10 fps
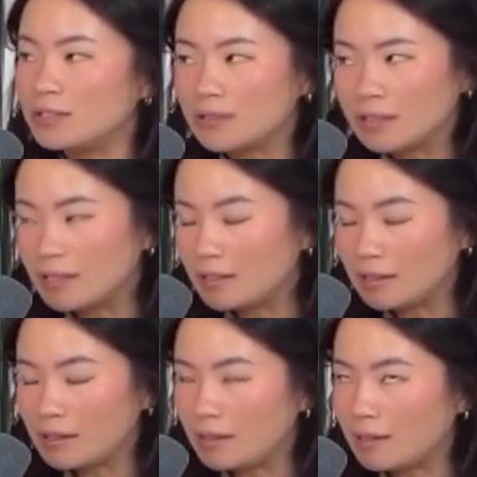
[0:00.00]
degree or
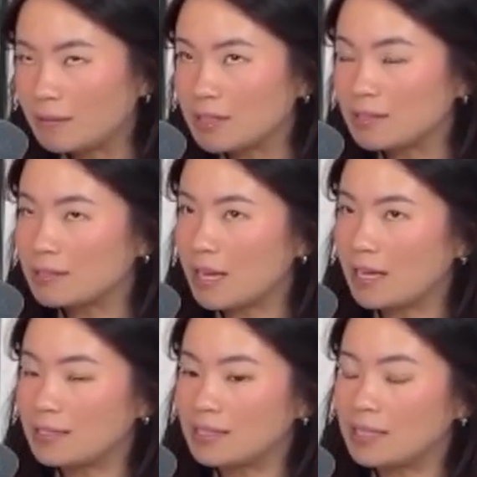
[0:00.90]
anything, which is
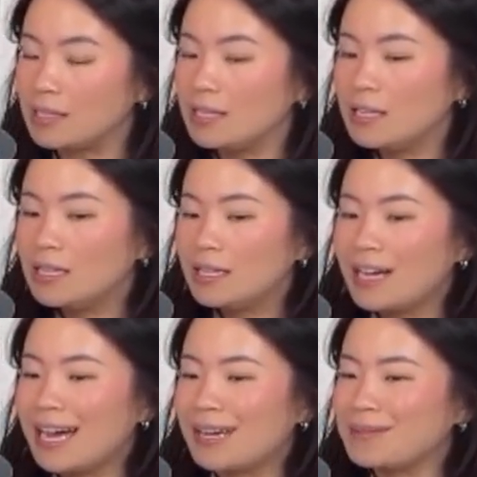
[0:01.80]
nice. And
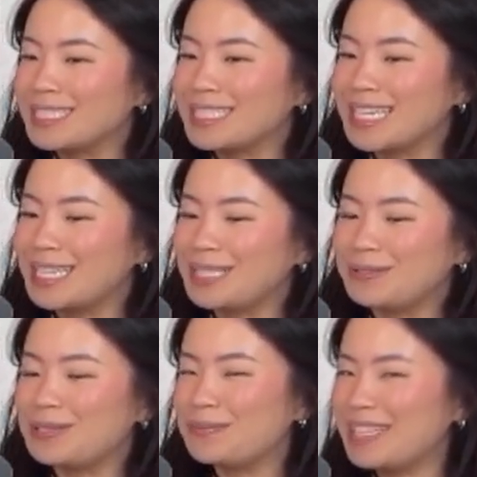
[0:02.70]
I went to like
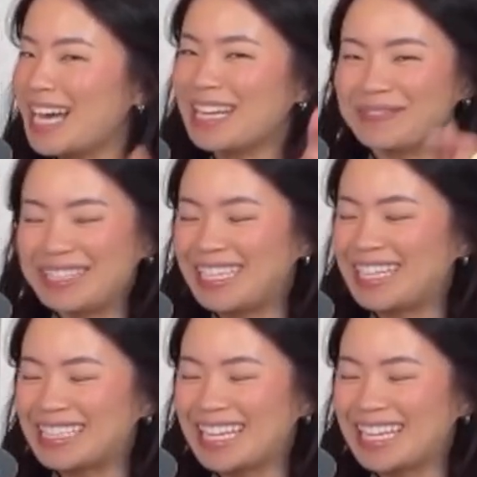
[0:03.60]
YouTube Academy and